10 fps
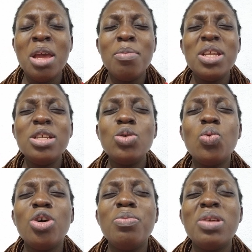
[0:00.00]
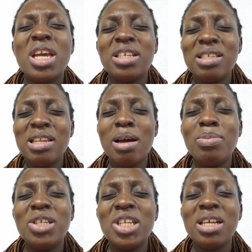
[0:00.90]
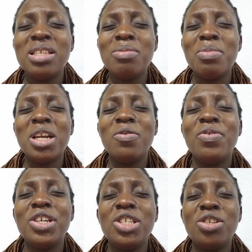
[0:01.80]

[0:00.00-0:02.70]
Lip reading: May this word be established as it manifests